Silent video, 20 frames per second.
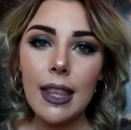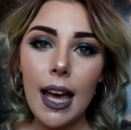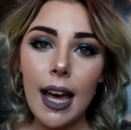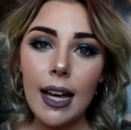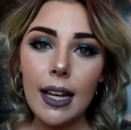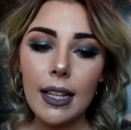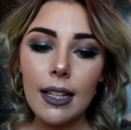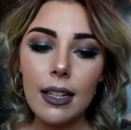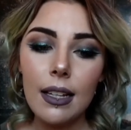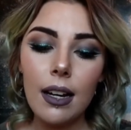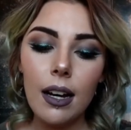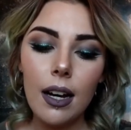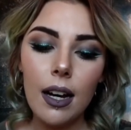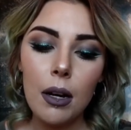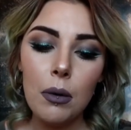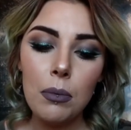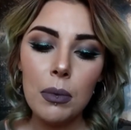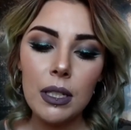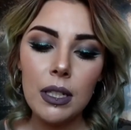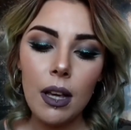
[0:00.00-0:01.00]
that
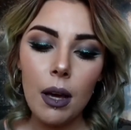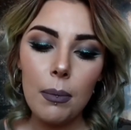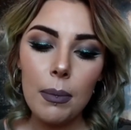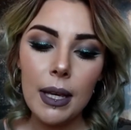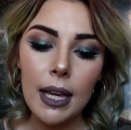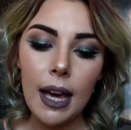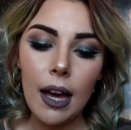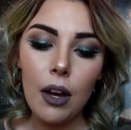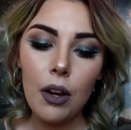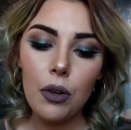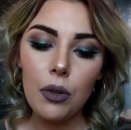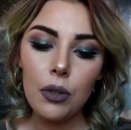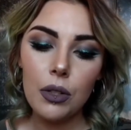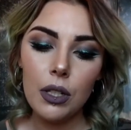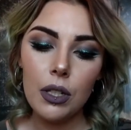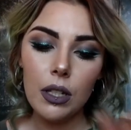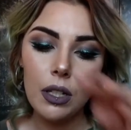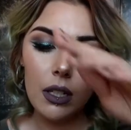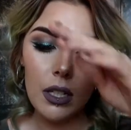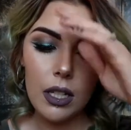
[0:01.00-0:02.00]
is coming
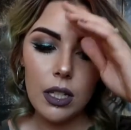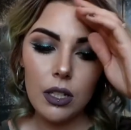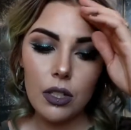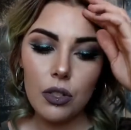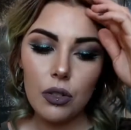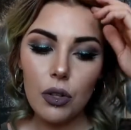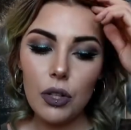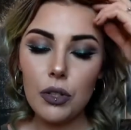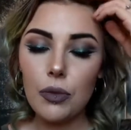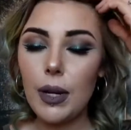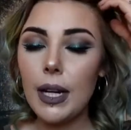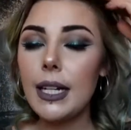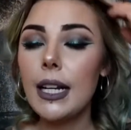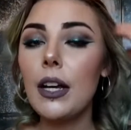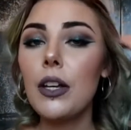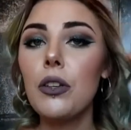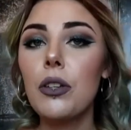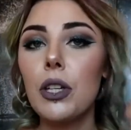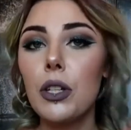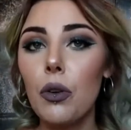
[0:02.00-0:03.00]
out in stores right
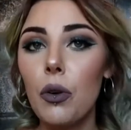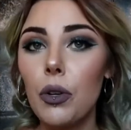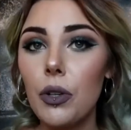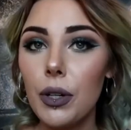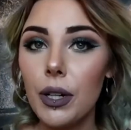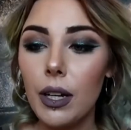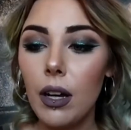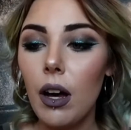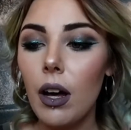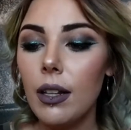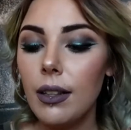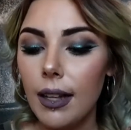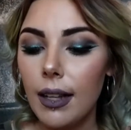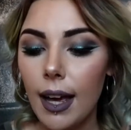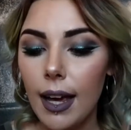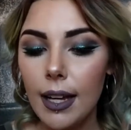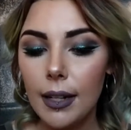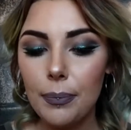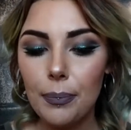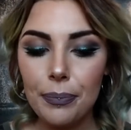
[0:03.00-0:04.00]
now. You can order it
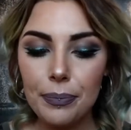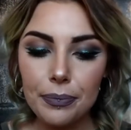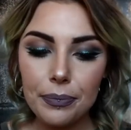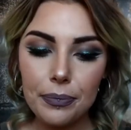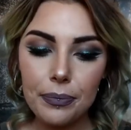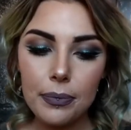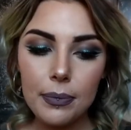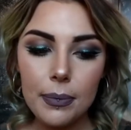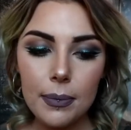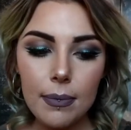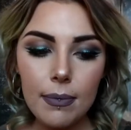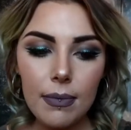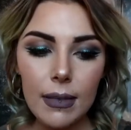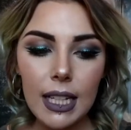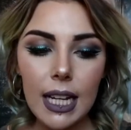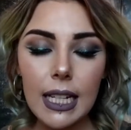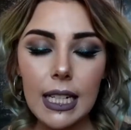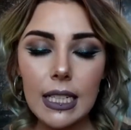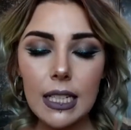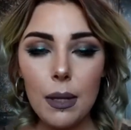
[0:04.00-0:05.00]
online,
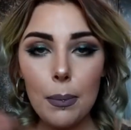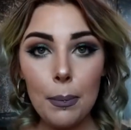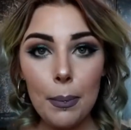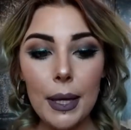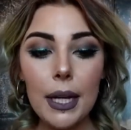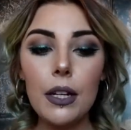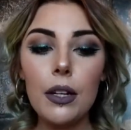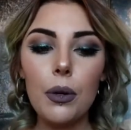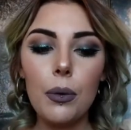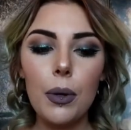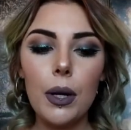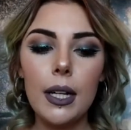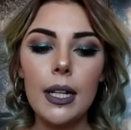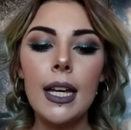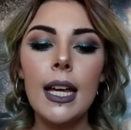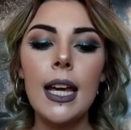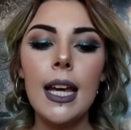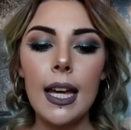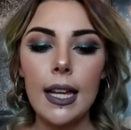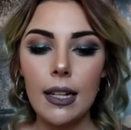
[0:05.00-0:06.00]
and it's a bigger
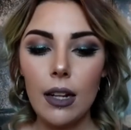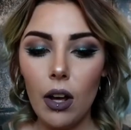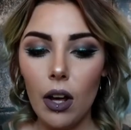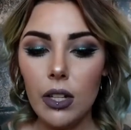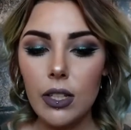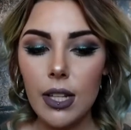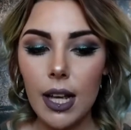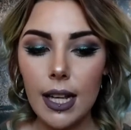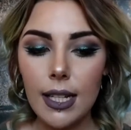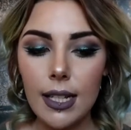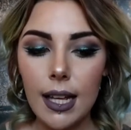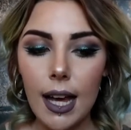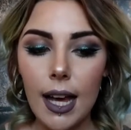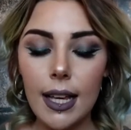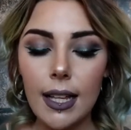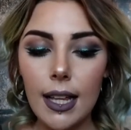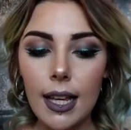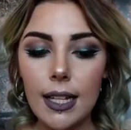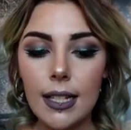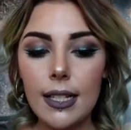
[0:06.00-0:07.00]
one, and it also has the
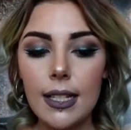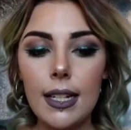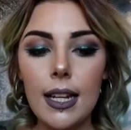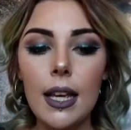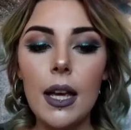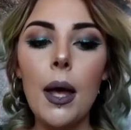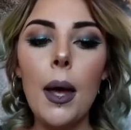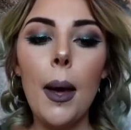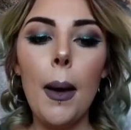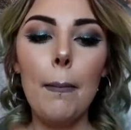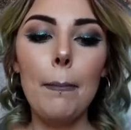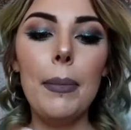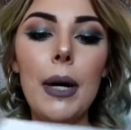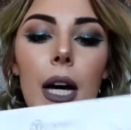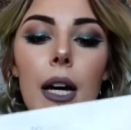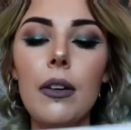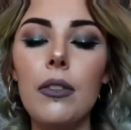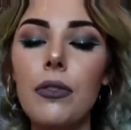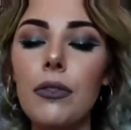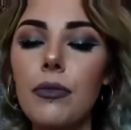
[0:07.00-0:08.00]
highlights in it.
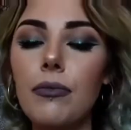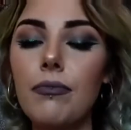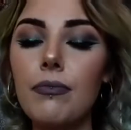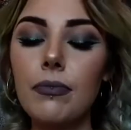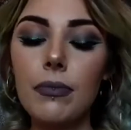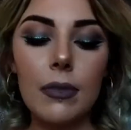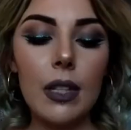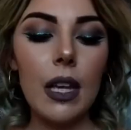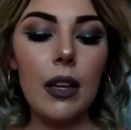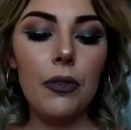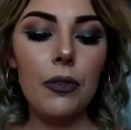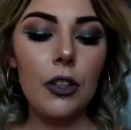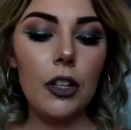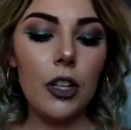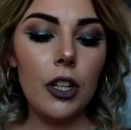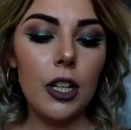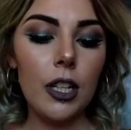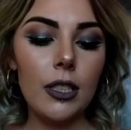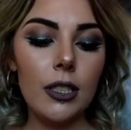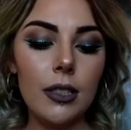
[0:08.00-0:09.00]
But if
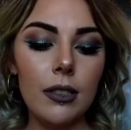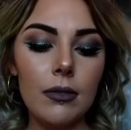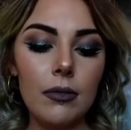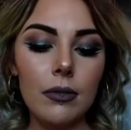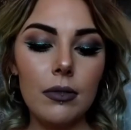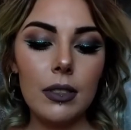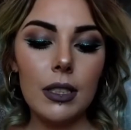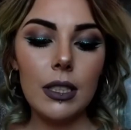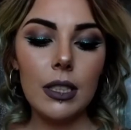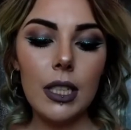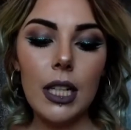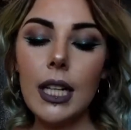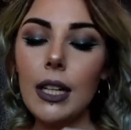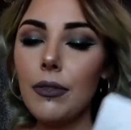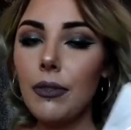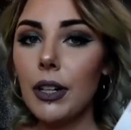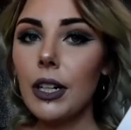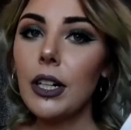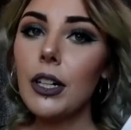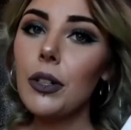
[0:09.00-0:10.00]
you're
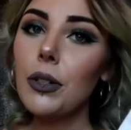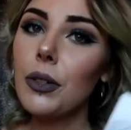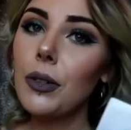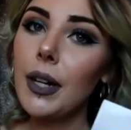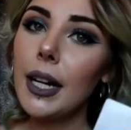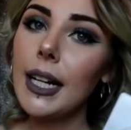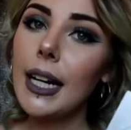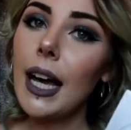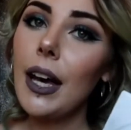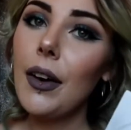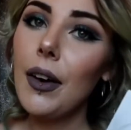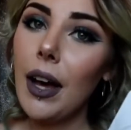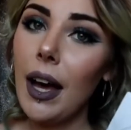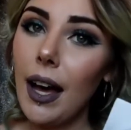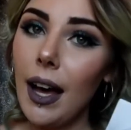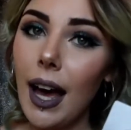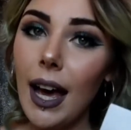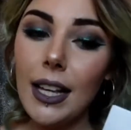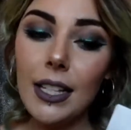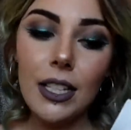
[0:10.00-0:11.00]
looking for a good one right now,
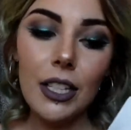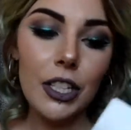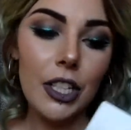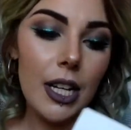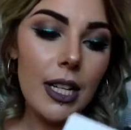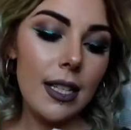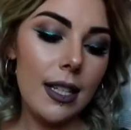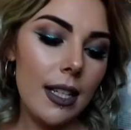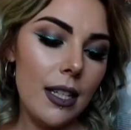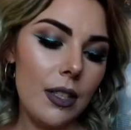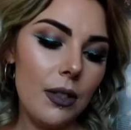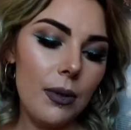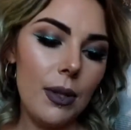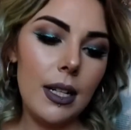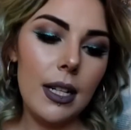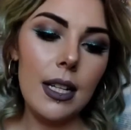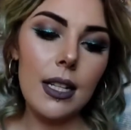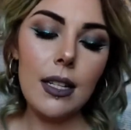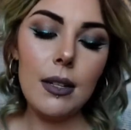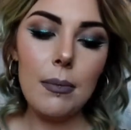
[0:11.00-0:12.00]
I suggest this
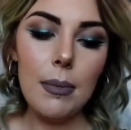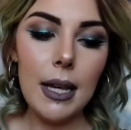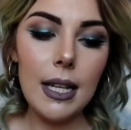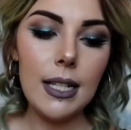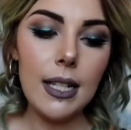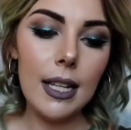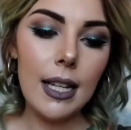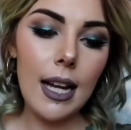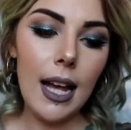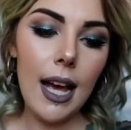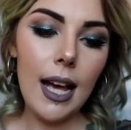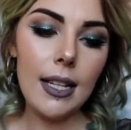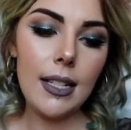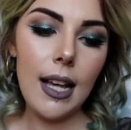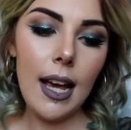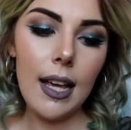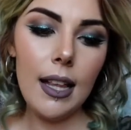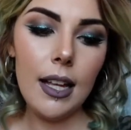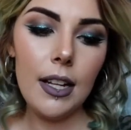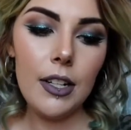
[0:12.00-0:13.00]
one. It's amazing, and it
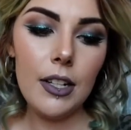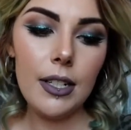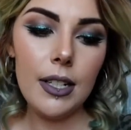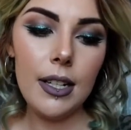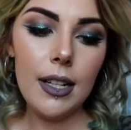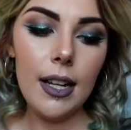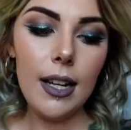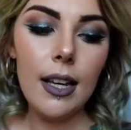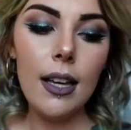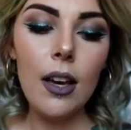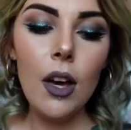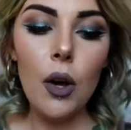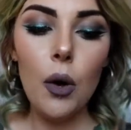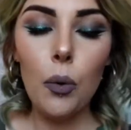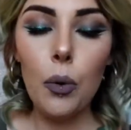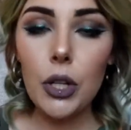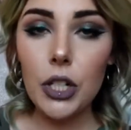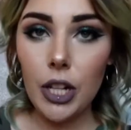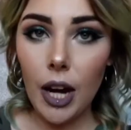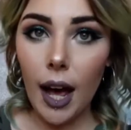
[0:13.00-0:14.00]
has highlighters in it,
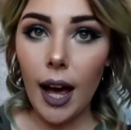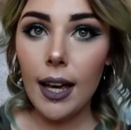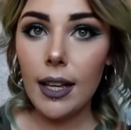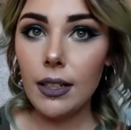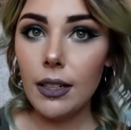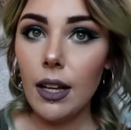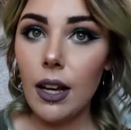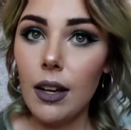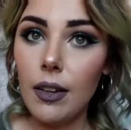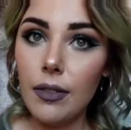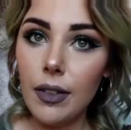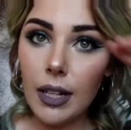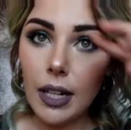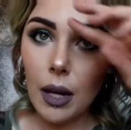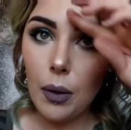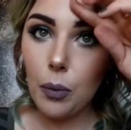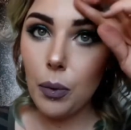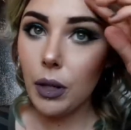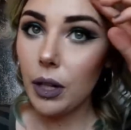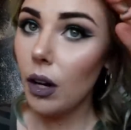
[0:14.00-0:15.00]
which I love
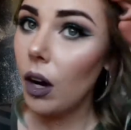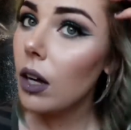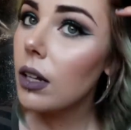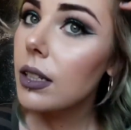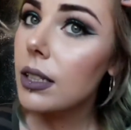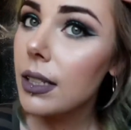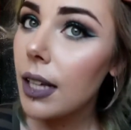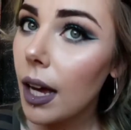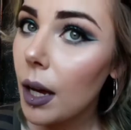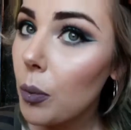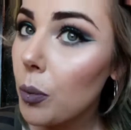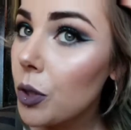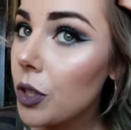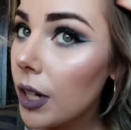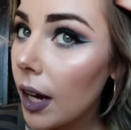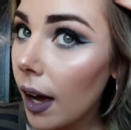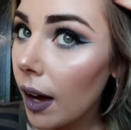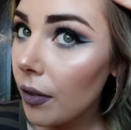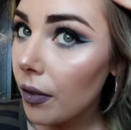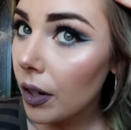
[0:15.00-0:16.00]
and I wear all the time,
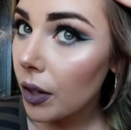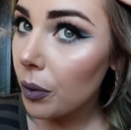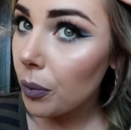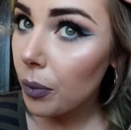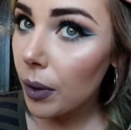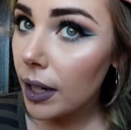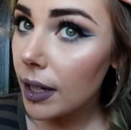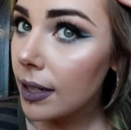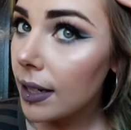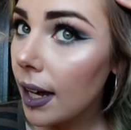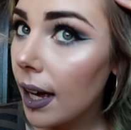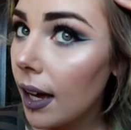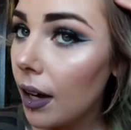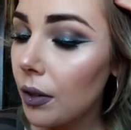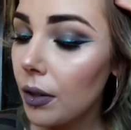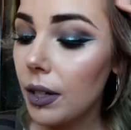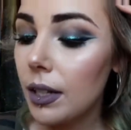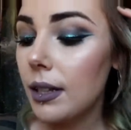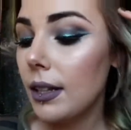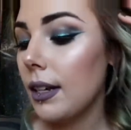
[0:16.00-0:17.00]
which I have on right
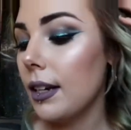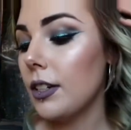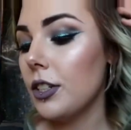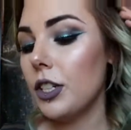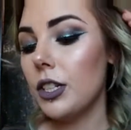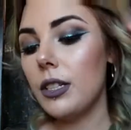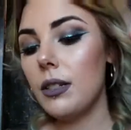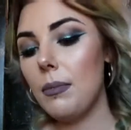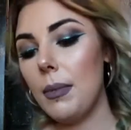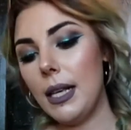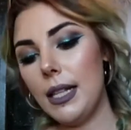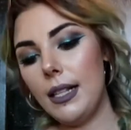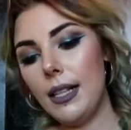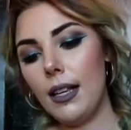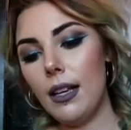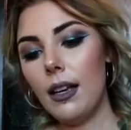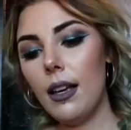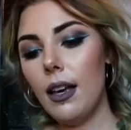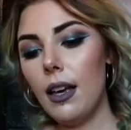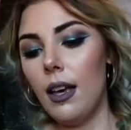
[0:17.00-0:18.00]
now, and they're just
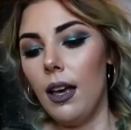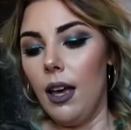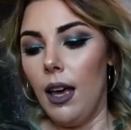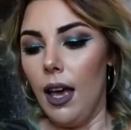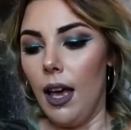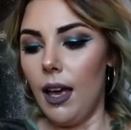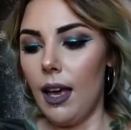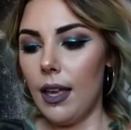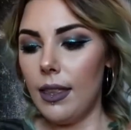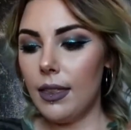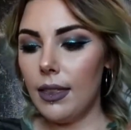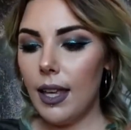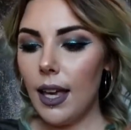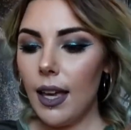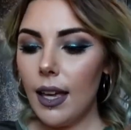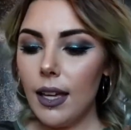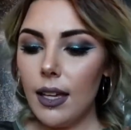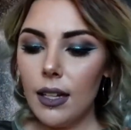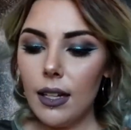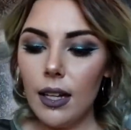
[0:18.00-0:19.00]
amazing. And
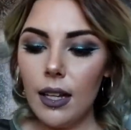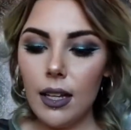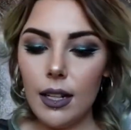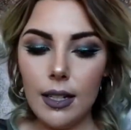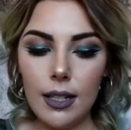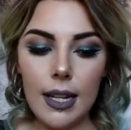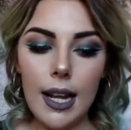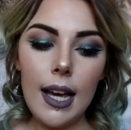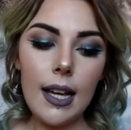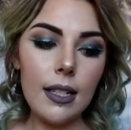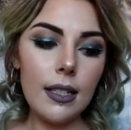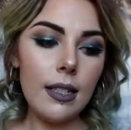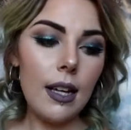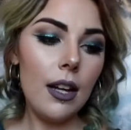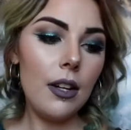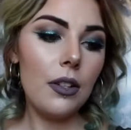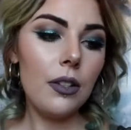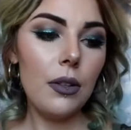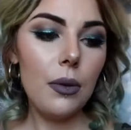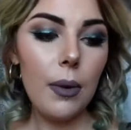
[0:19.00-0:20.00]
then next,
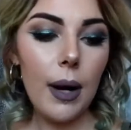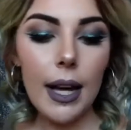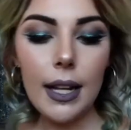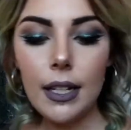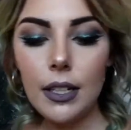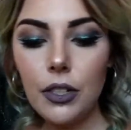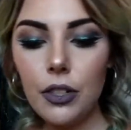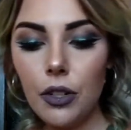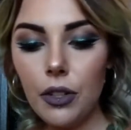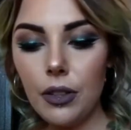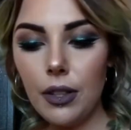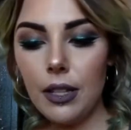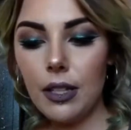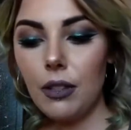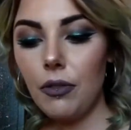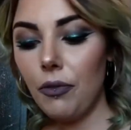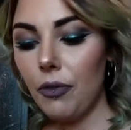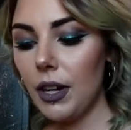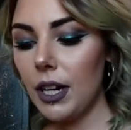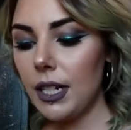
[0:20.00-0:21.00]
I don't know why I didn't show
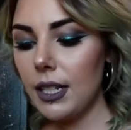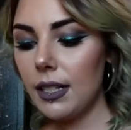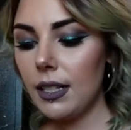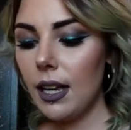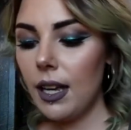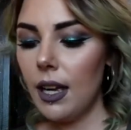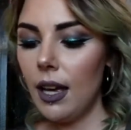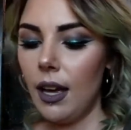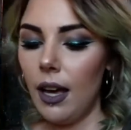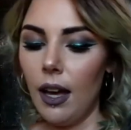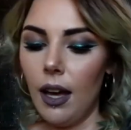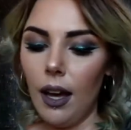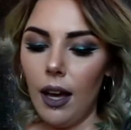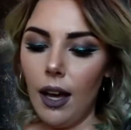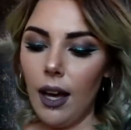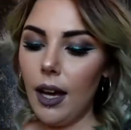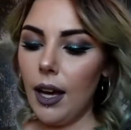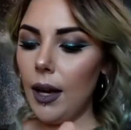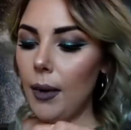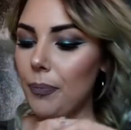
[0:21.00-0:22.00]
this first,
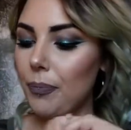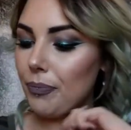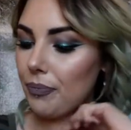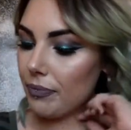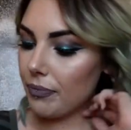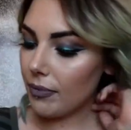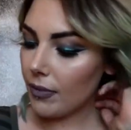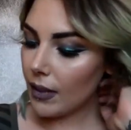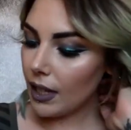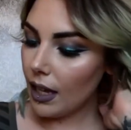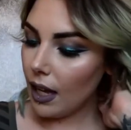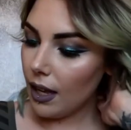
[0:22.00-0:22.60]
deodorant.